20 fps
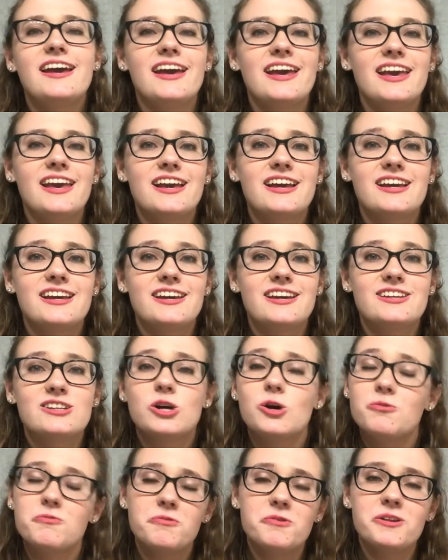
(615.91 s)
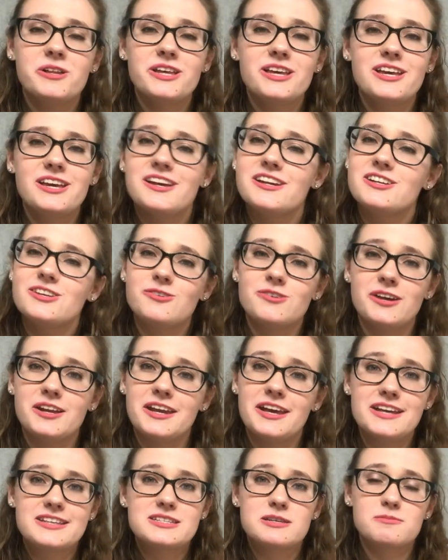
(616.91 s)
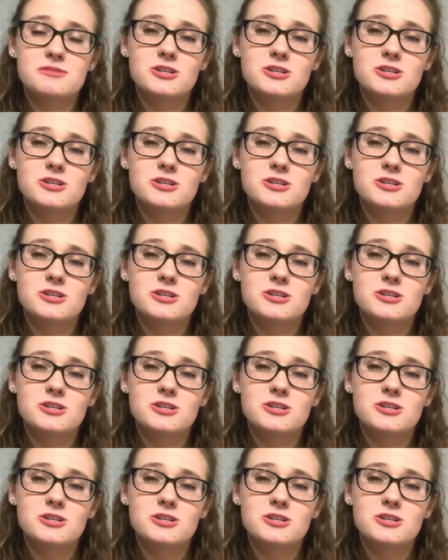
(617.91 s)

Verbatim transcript: and hopefully you can get some